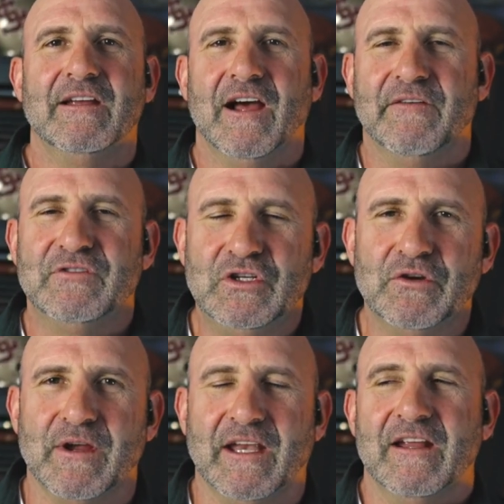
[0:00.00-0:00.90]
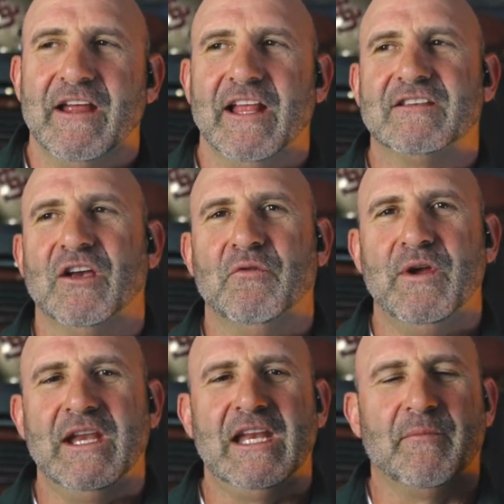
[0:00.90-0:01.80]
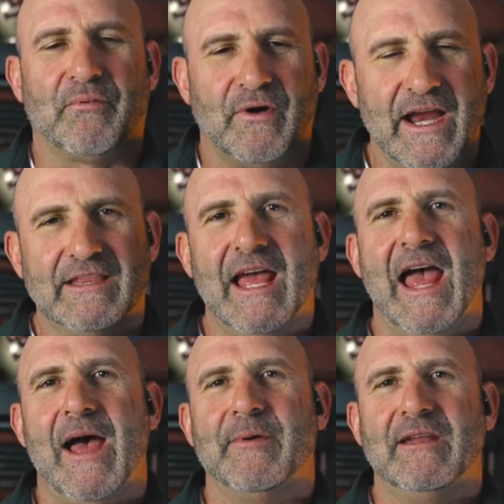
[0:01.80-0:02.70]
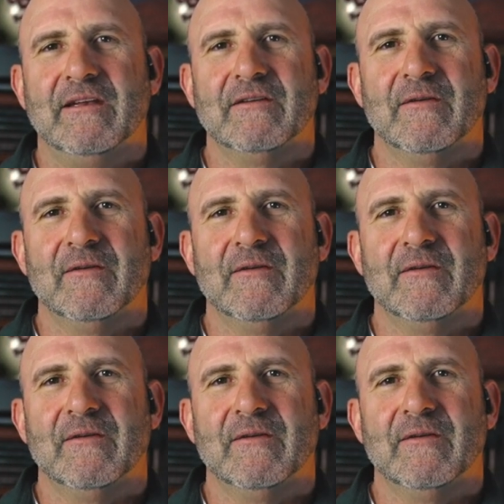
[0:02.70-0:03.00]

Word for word: Habit of doing. of doing. And so we need to break the habit.